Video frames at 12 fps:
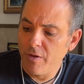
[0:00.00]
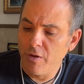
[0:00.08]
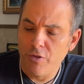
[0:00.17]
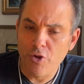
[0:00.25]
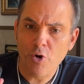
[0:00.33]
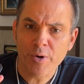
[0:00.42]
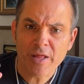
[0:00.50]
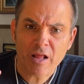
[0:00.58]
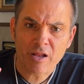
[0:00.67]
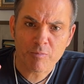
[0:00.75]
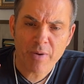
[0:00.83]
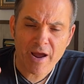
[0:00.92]
knowing that
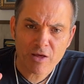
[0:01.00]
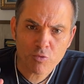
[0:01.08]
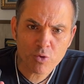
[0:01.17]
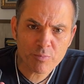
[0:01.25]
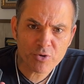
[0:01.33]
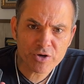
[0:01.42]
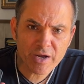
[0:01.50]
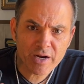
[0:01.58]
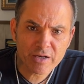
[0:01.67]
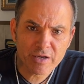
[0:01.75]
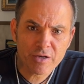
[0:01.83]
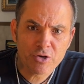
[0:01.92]
it's password
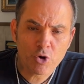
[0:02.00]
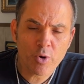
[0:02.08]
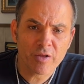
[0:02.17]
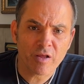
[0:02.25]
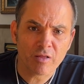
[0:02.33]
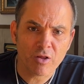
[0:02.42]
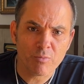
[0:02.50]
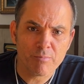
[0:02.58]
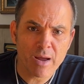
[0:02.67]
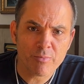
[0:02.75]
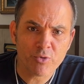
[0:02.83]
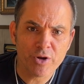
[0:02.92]
protected, knowing that the
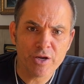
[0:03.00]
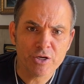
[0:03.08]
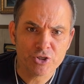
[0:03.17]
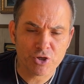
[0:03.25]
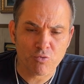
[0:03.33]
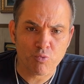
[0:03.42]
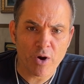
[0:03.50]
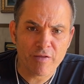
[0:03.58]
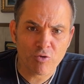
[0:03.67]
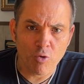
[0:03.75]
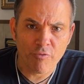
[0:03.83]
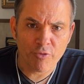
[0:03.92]
memory just writes
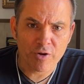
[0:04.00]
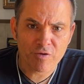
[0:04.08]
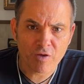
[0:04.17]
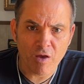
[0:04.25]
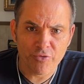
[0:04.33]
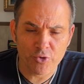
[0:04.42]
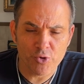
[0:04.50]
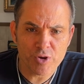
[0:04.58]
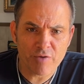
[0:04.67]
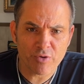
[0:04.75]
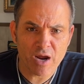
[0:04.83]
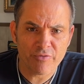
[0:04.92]
over itself so you
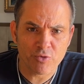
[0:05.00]
never have to